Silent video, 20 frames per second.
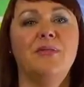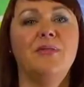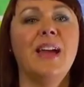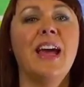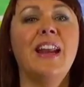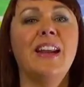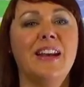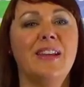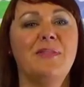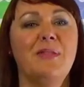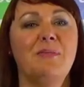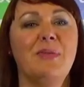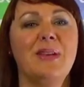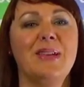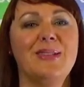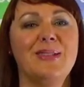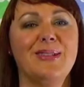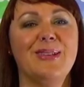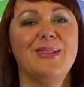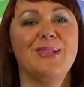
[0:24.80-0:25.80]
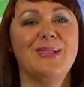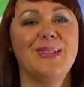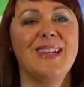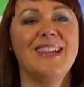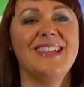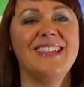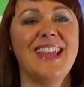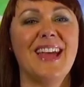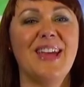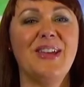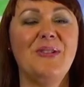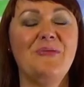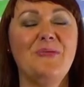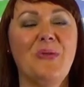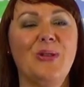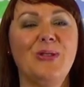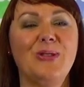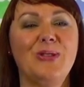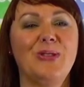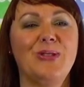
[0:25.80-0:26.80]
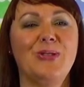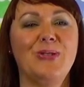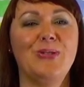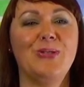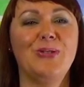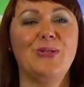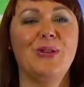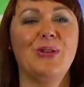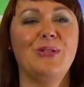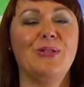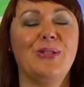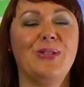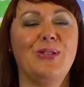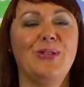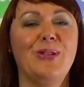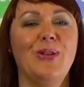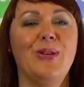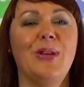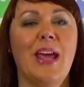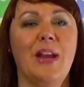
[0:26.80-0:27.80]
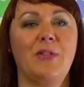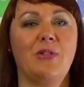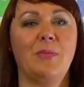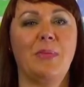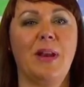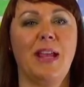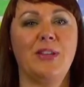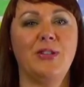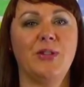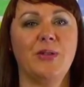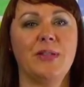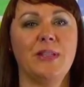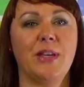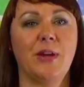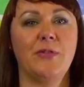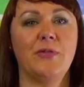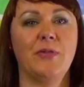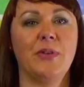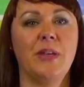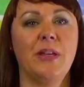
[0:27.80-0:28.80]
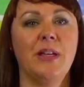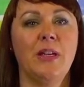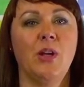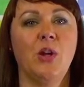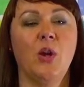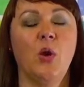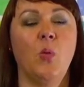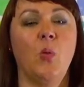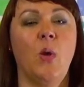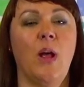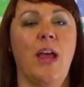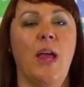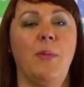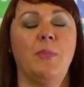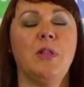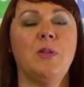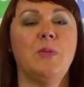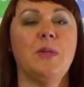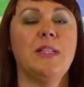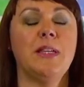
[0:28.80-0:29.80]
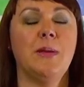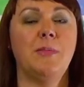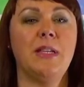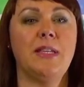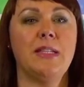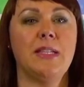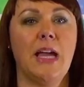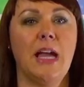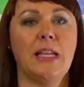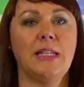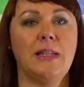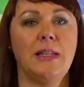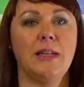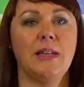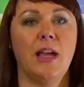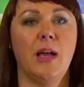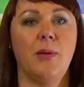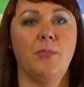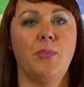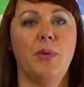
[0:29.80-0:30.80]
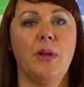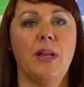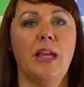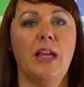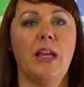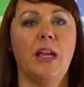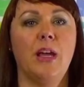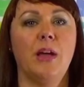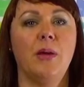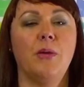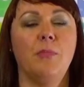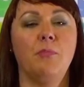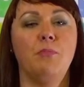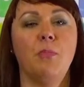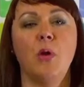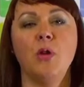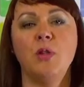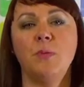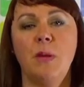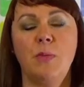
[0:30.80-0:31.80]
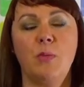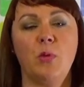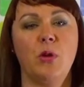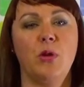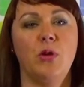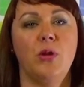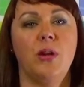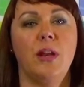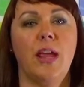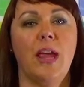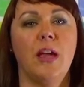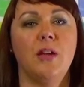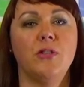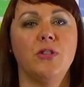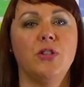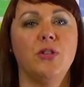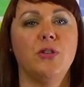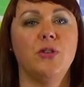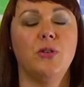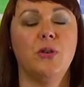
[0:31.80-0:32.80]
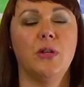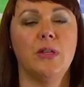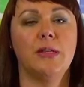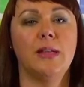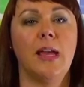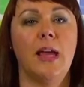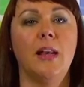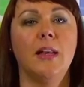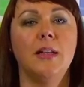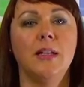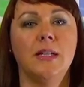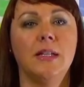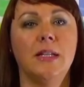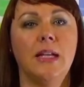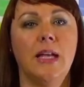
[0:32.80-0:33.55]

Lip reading: reality of the business is that you want to learn how to replace yourself. What happens when somebody starts in the company, most people learn how to sell.